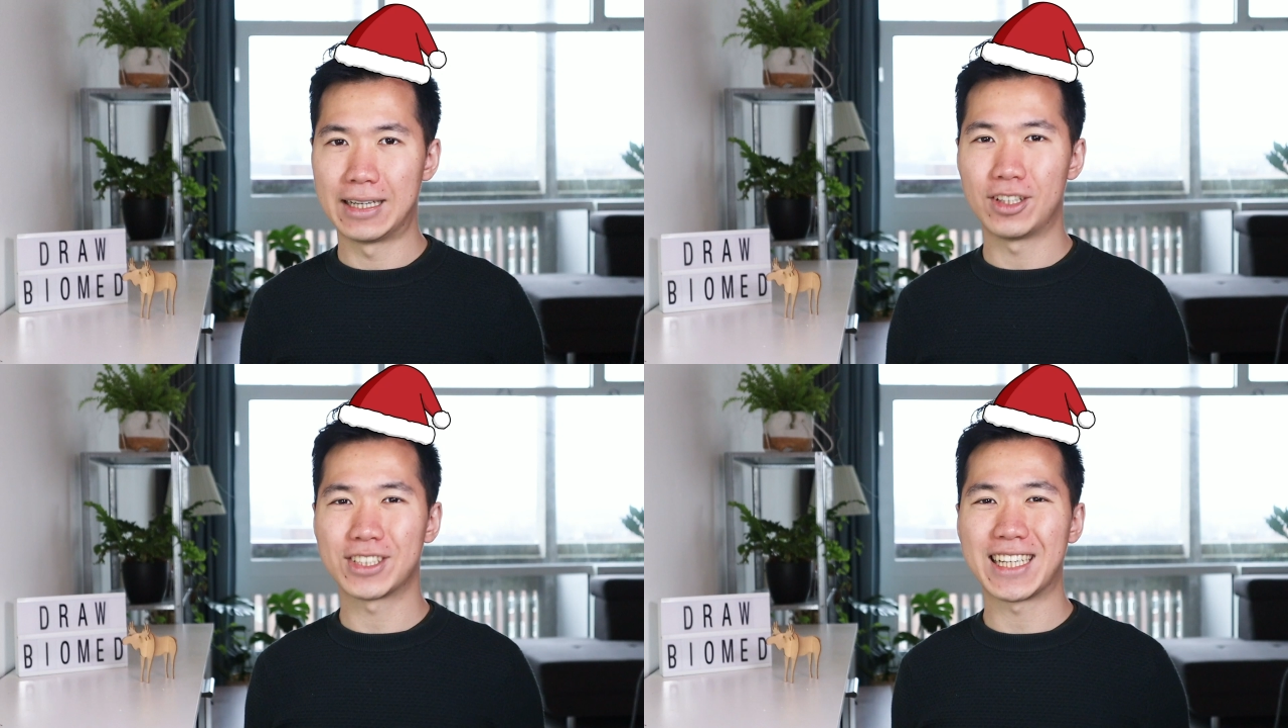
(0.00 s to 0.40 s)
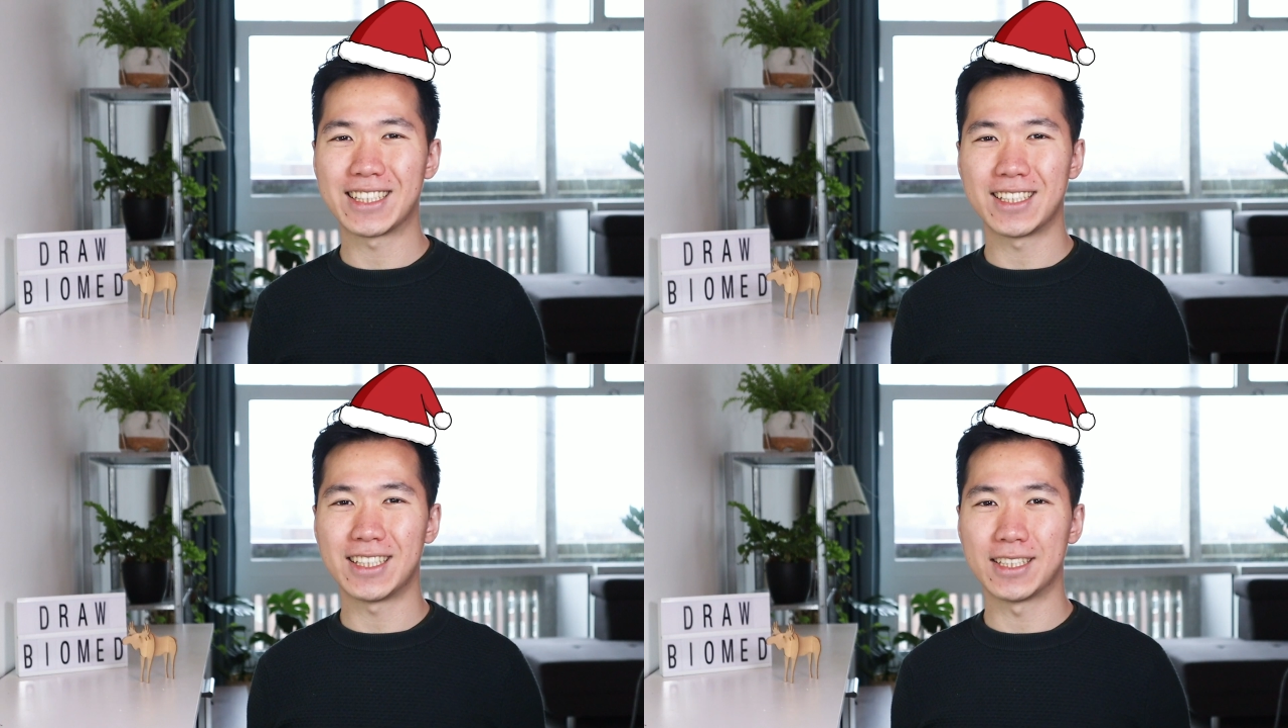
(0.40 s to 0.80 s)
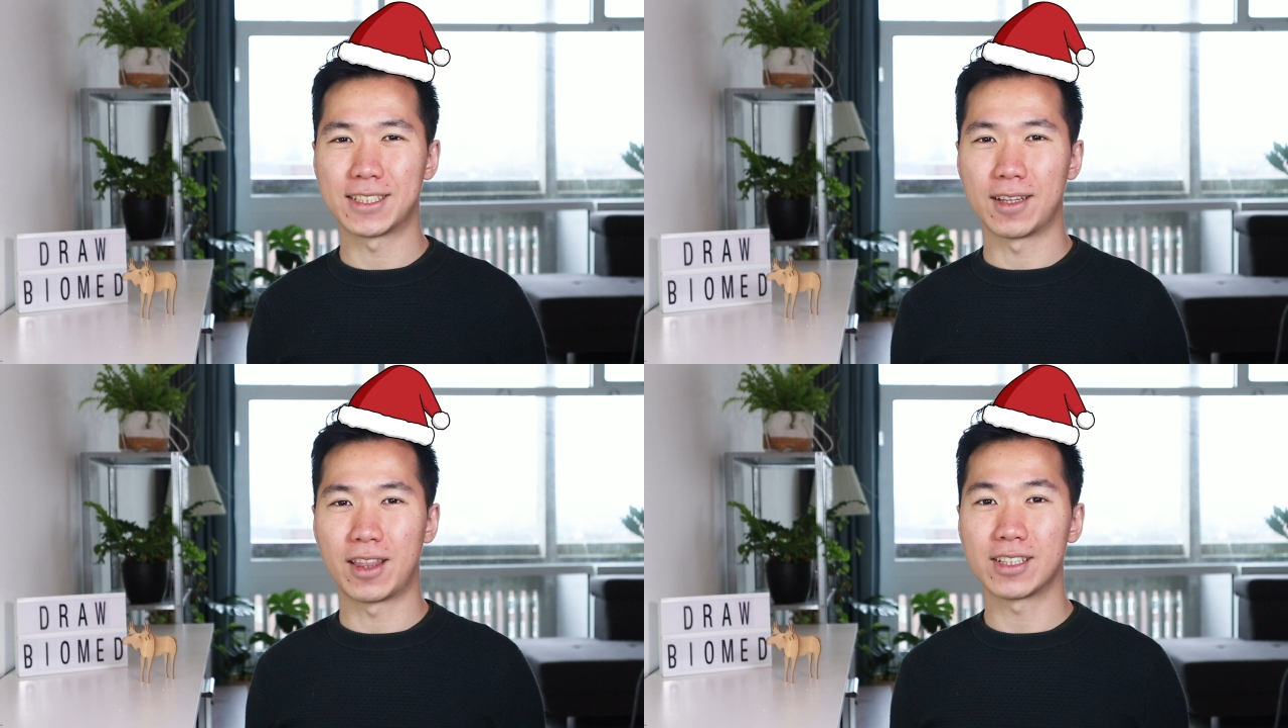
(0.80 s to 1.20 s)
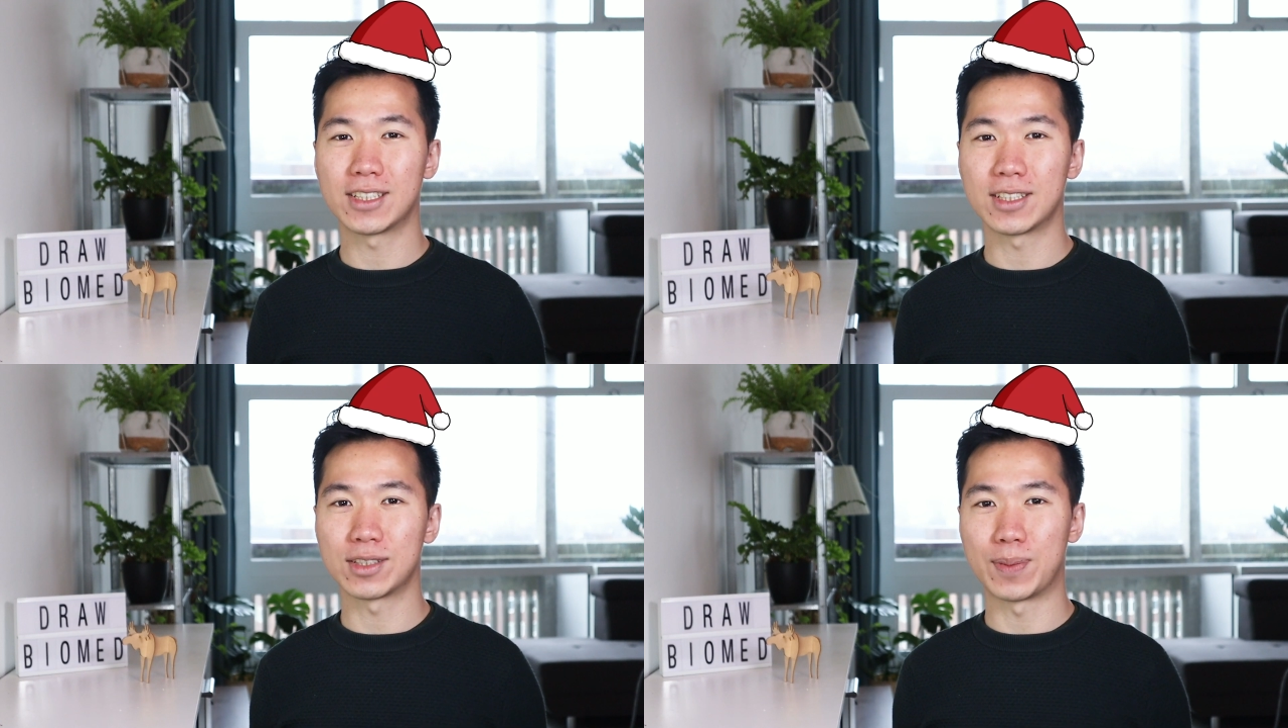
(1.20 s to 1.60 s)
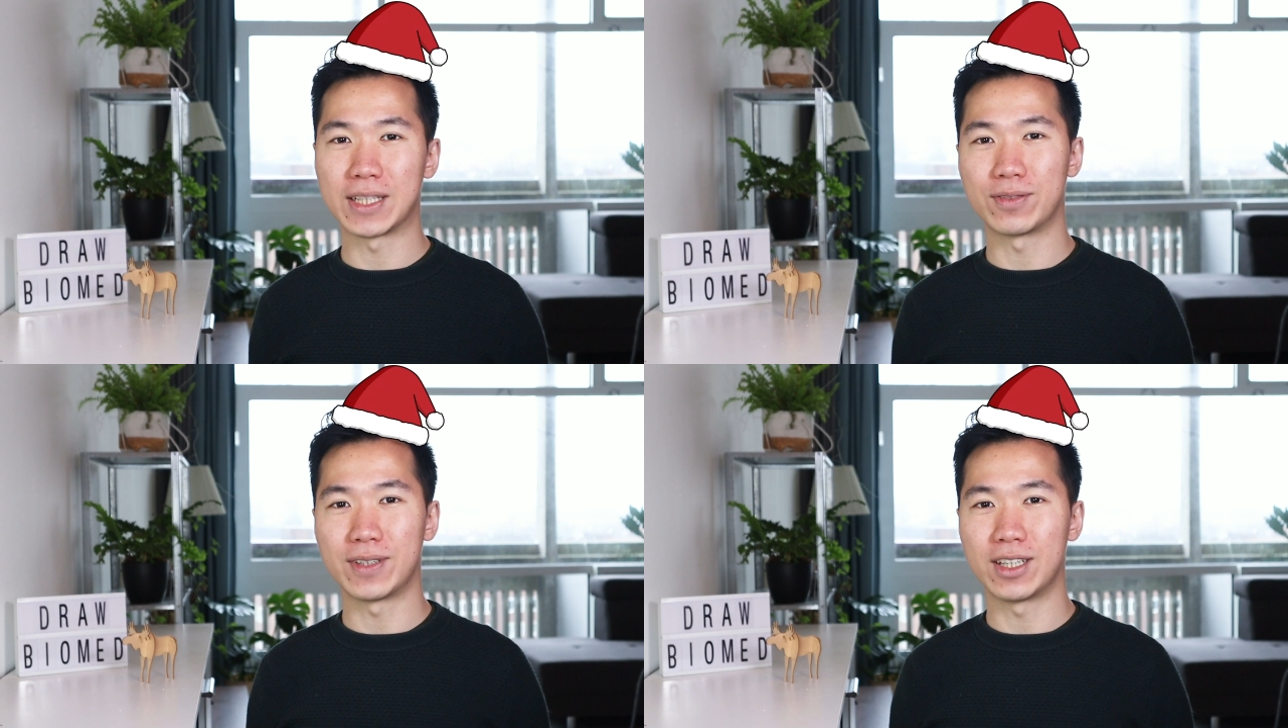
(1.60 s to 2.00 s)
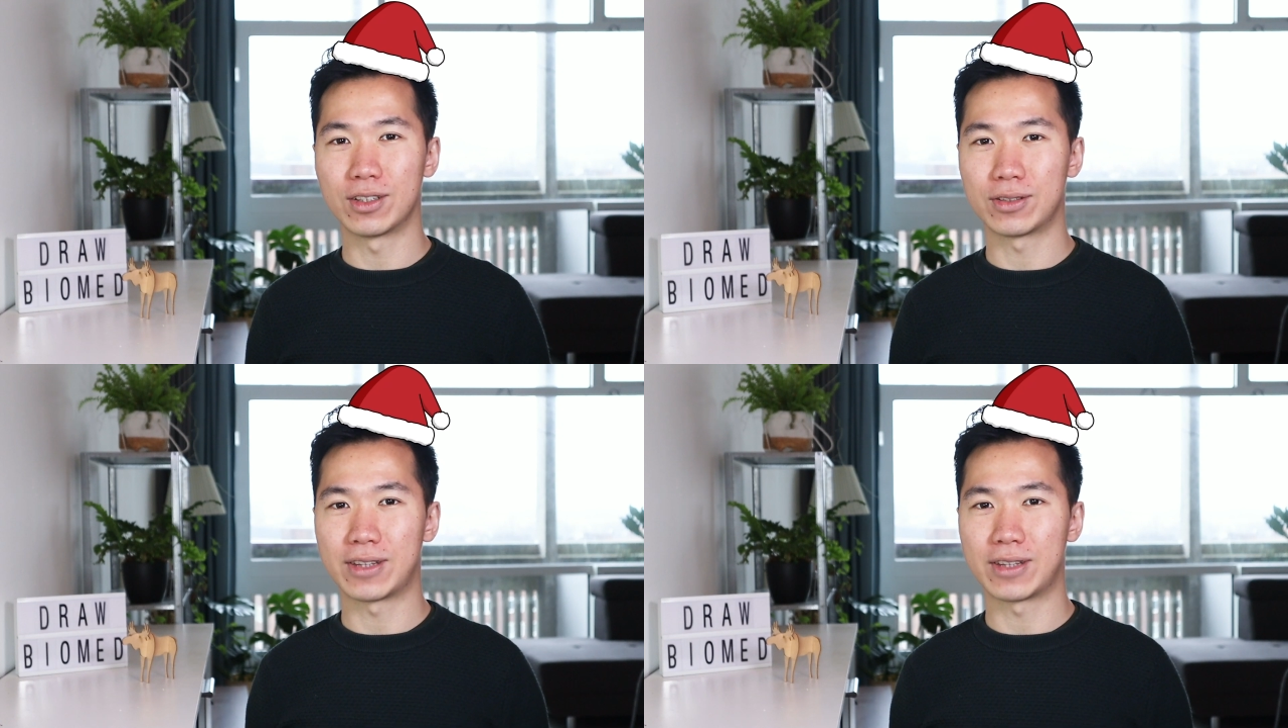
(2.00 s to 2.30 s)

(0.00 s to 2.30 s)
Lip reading: Hello scientists! This is a special video to